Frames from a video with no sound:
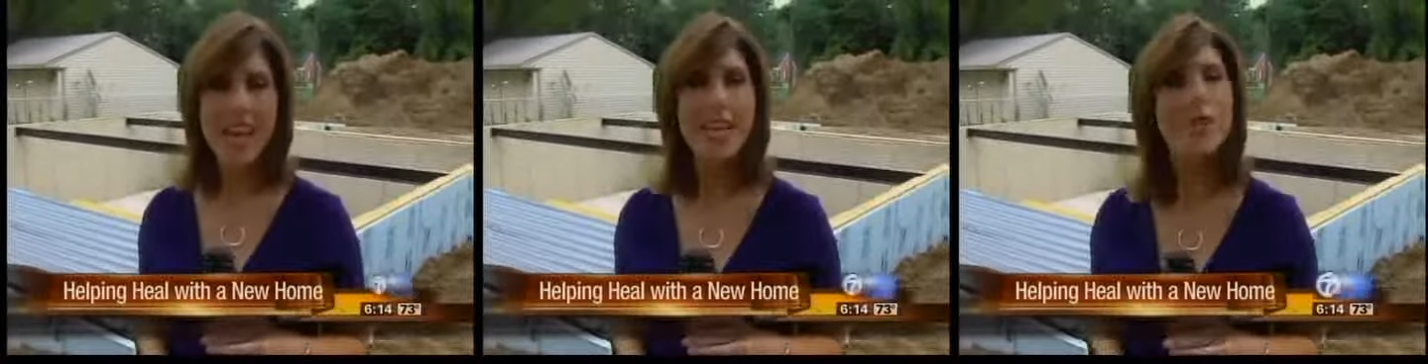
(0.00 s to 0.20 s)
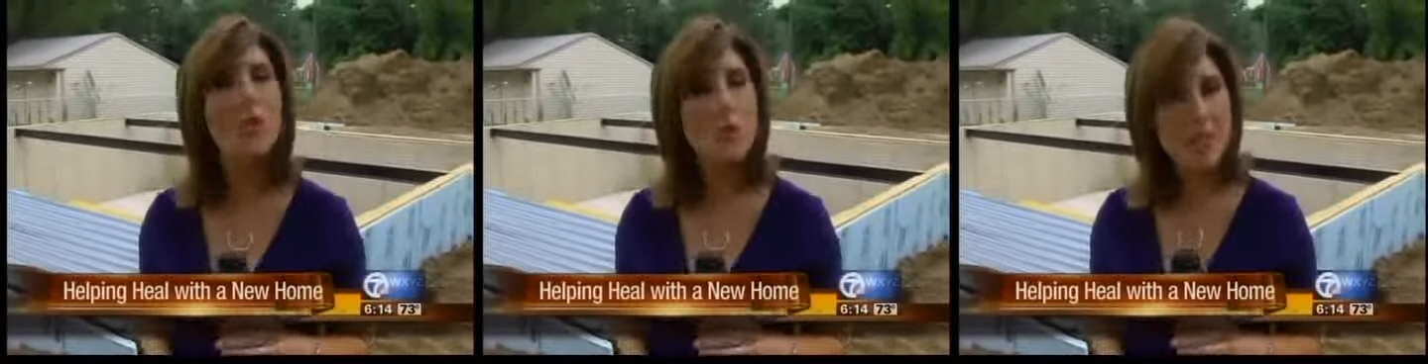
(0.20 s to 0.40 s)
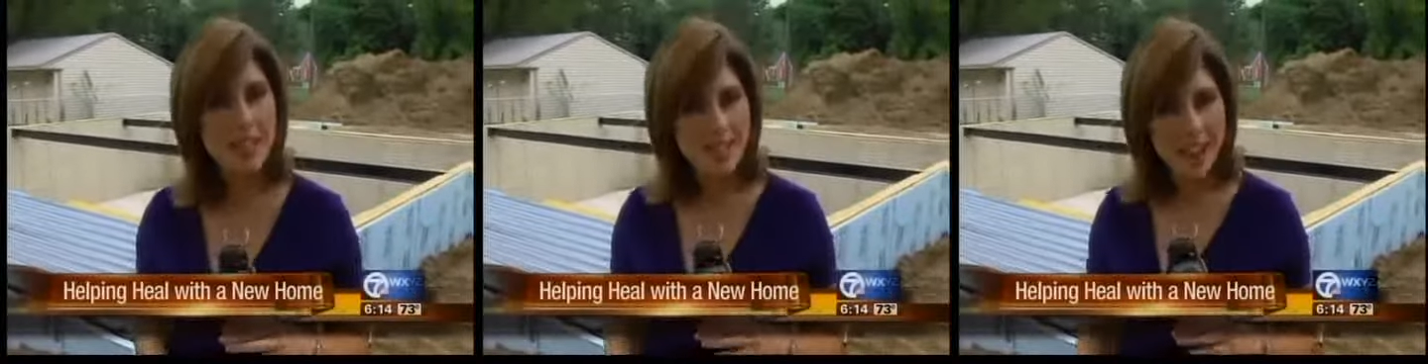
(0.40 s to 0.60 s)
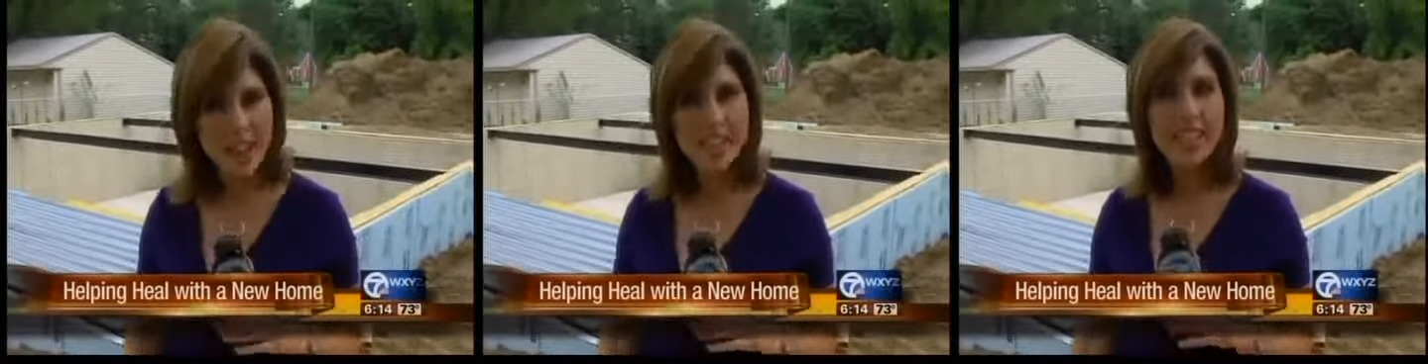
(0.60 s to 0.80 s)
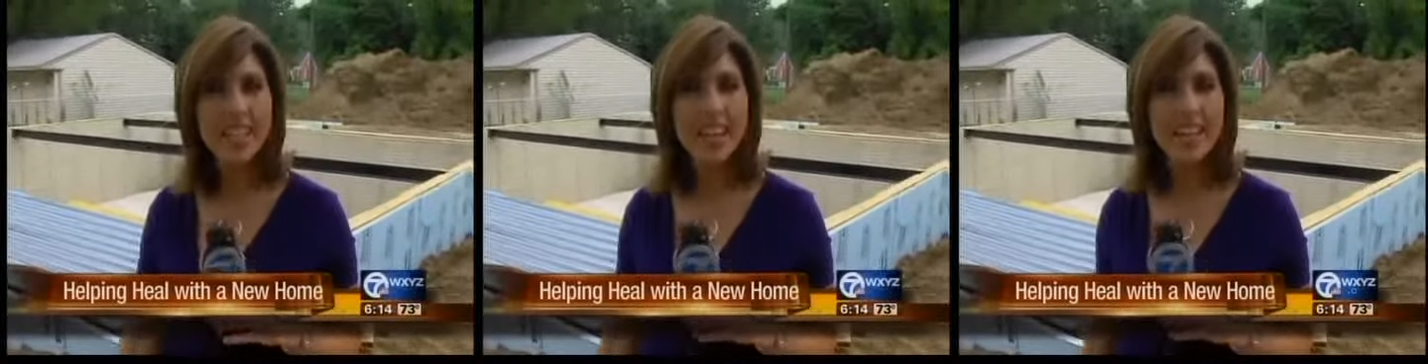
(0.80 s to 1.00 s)
and it will be
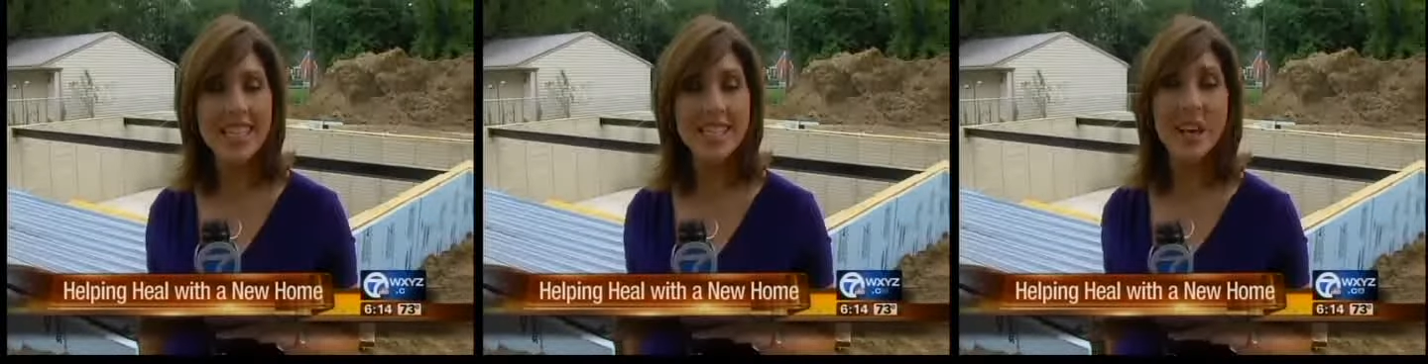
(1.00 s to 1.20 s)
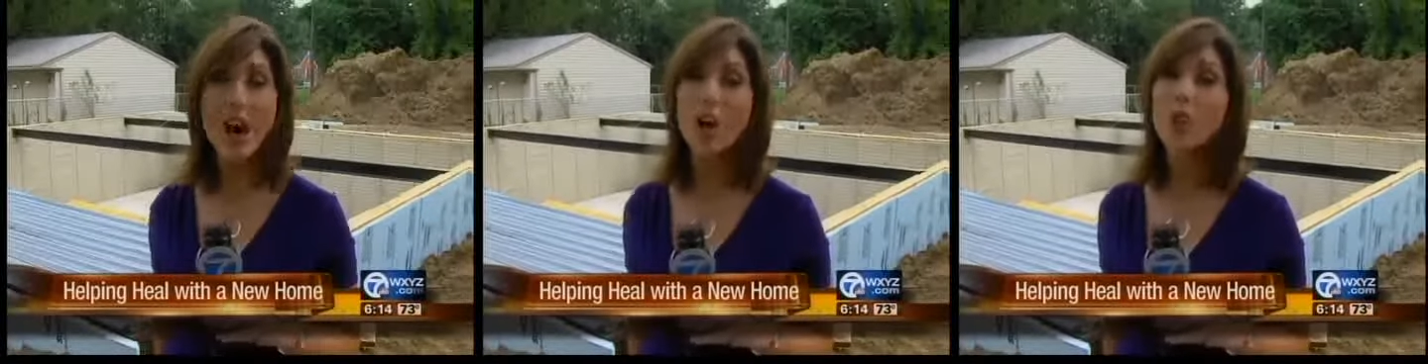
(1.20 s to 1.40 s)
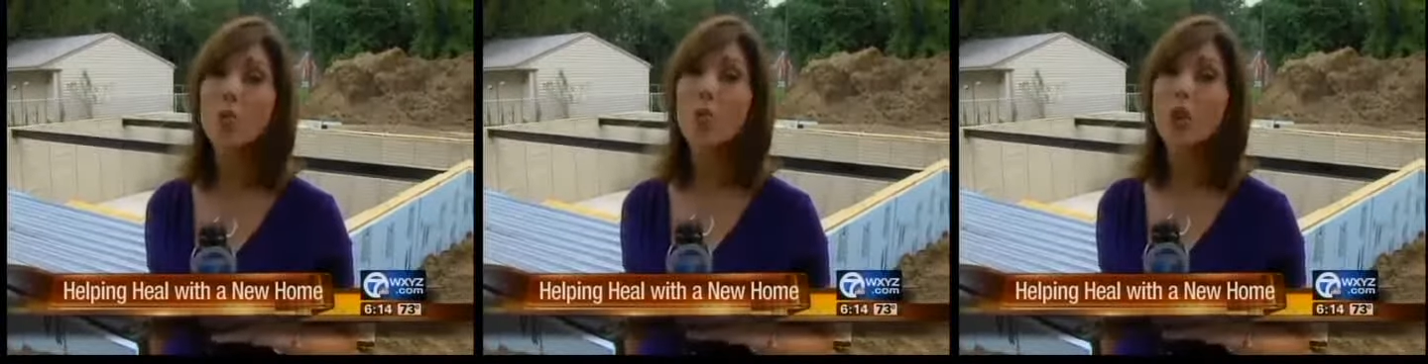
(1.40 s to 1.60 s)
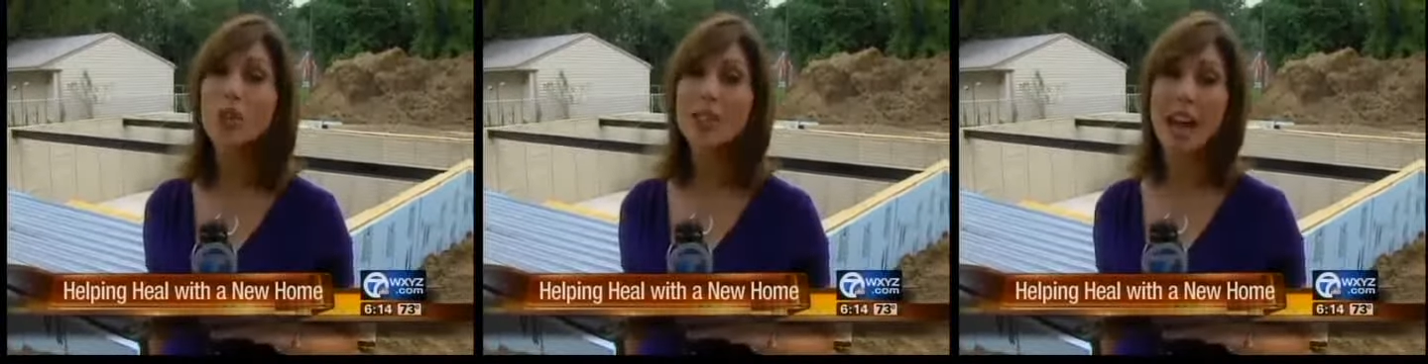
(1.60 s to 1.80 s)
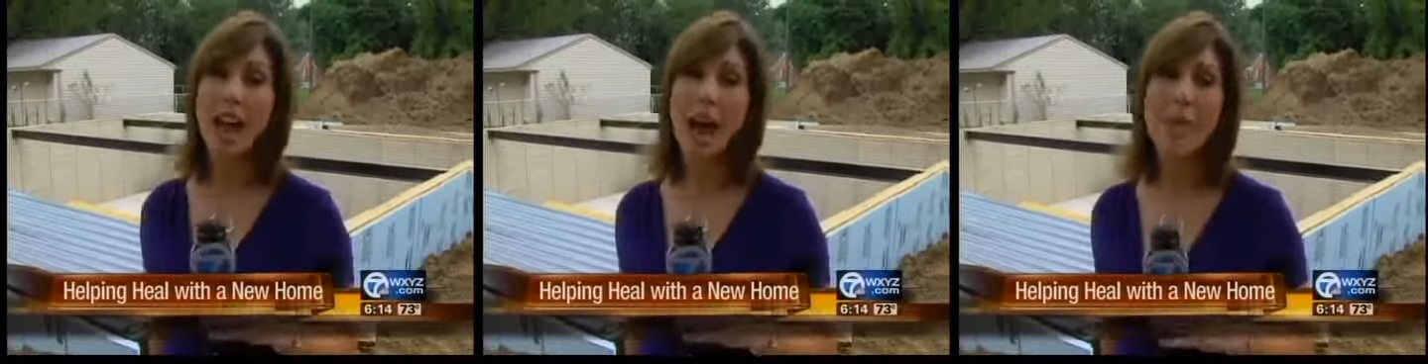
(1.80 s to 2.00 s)
dedicated on
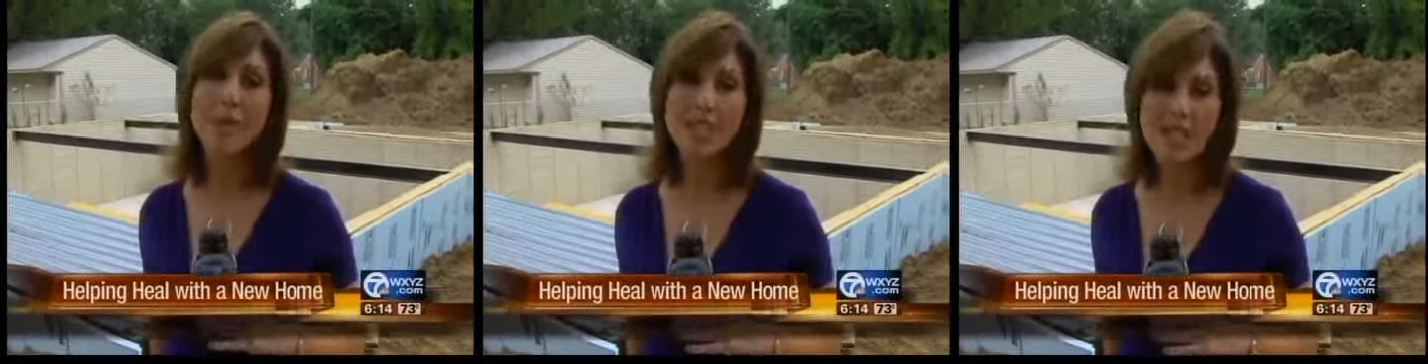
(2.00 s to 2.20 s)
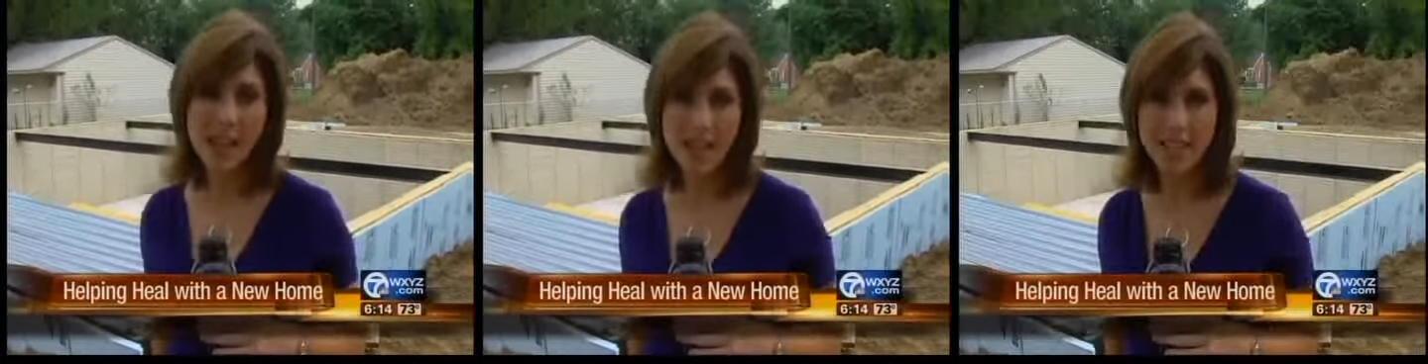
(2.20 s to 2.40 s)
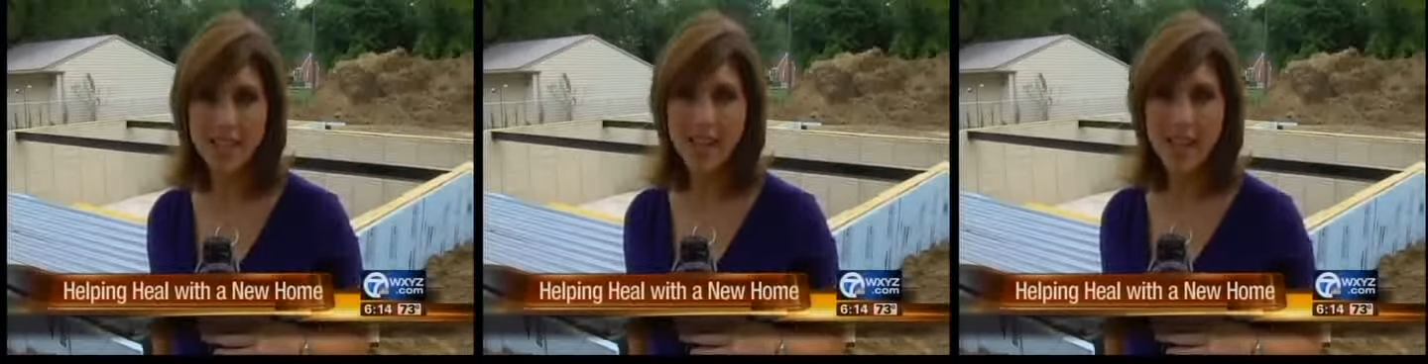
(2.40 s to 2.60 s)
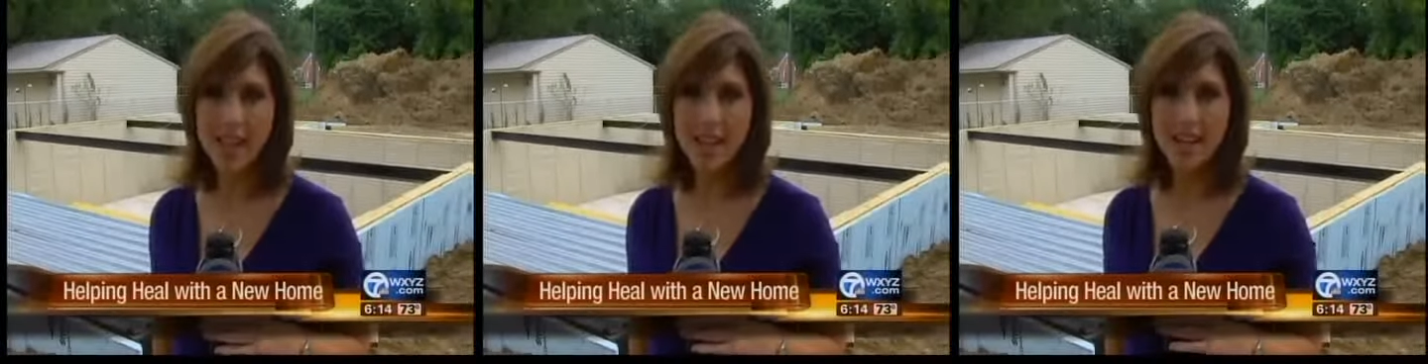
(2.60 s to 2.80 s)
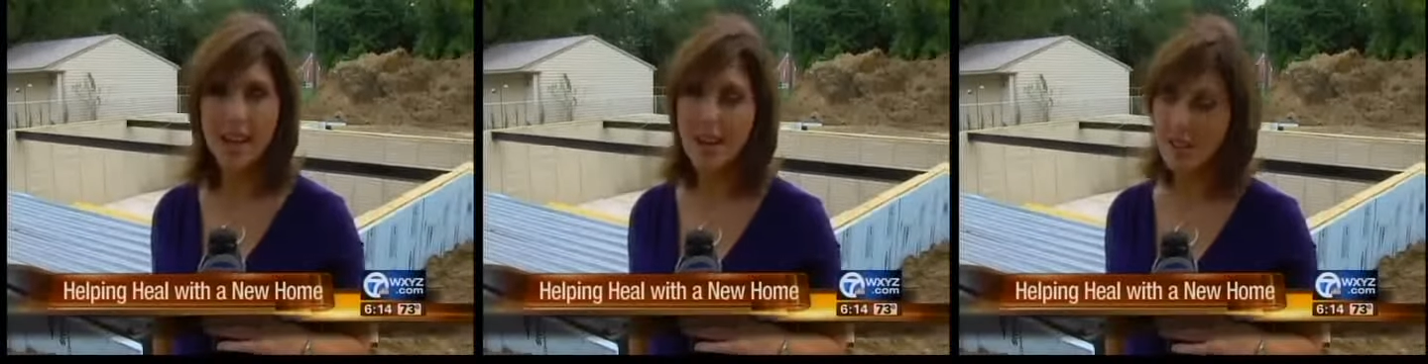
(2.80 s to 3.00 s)
World Habitat
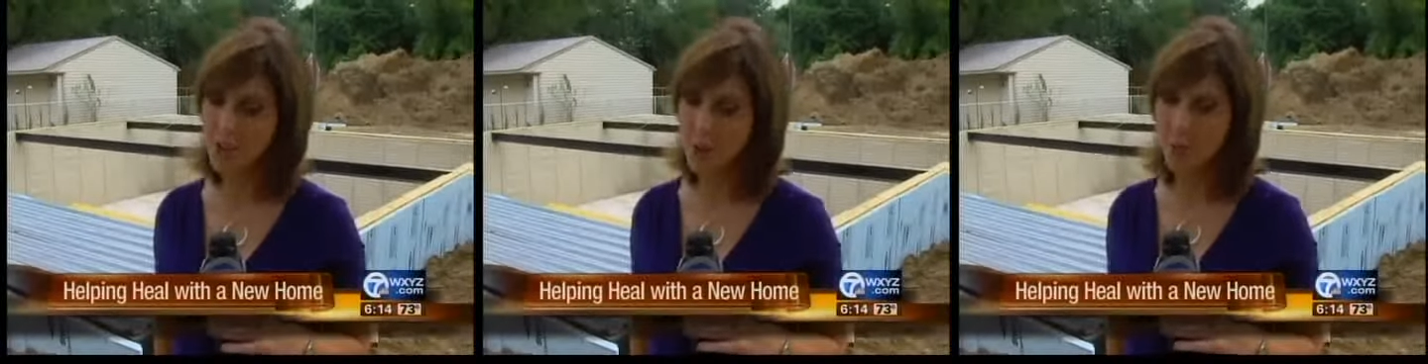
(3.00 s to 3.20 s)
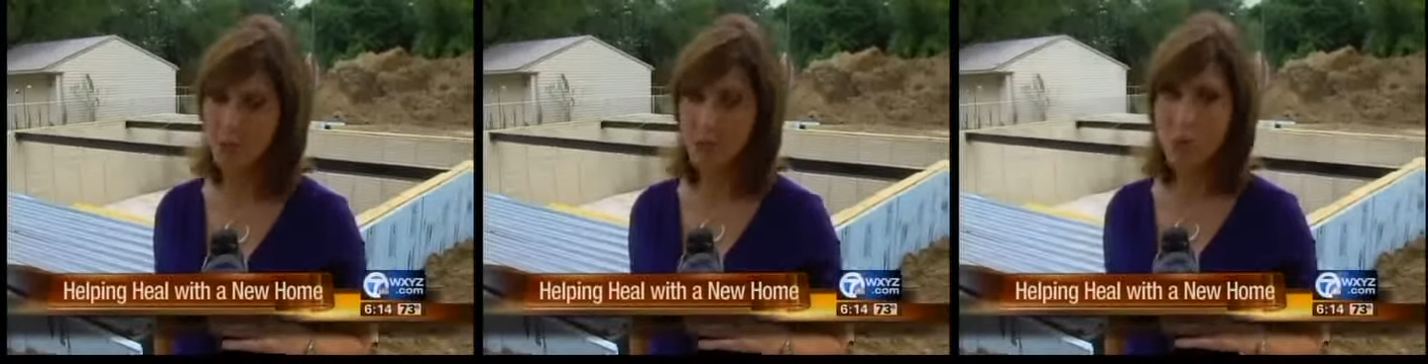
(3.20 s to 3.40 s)
Day, October